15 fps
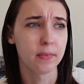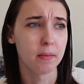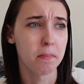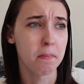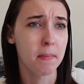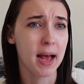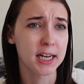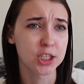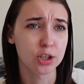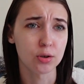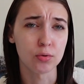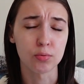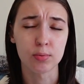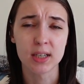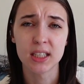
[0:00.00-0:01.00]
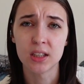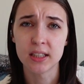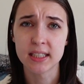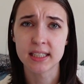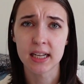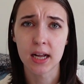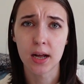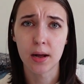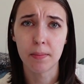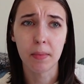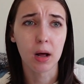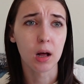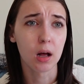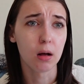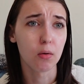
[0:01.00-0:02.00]
magical realism,
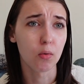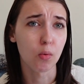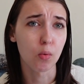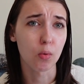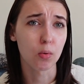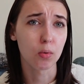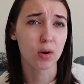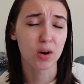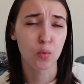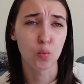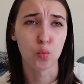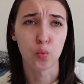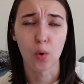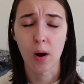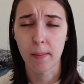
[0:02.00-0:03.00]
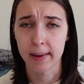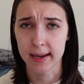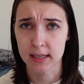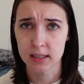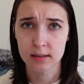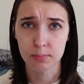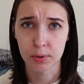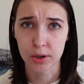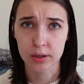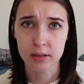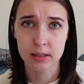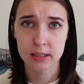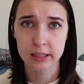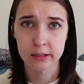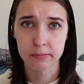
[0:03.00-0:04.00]
romance
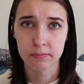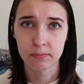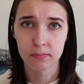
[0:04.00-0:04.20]
books.